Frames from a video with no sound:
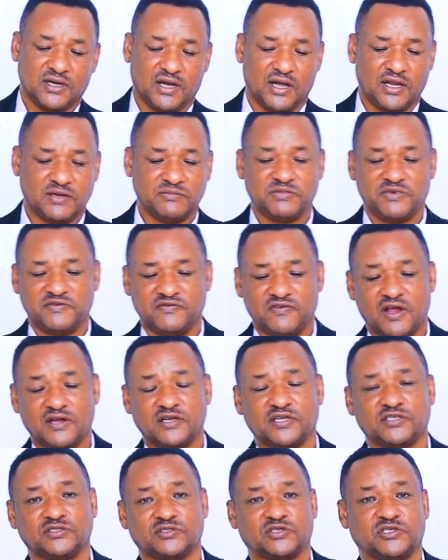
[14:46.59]

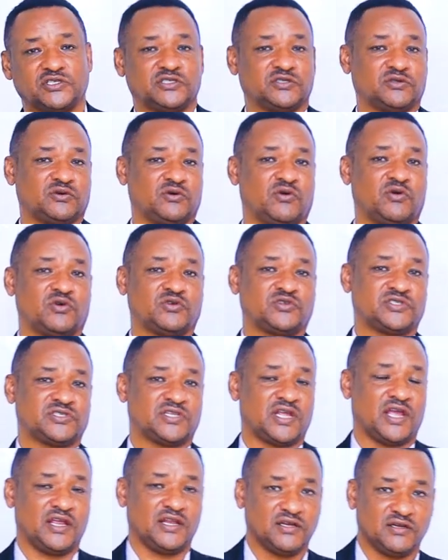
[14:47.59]
ambivalent and
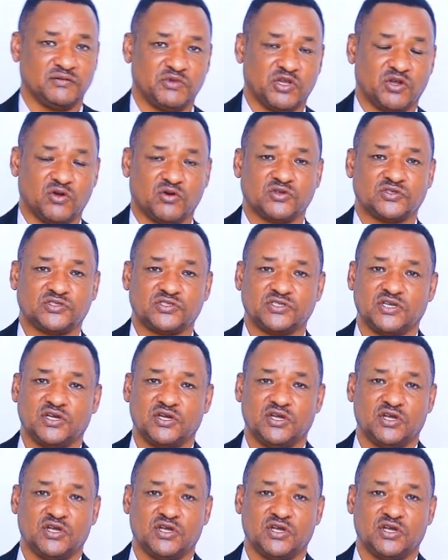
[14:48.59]
hostile, because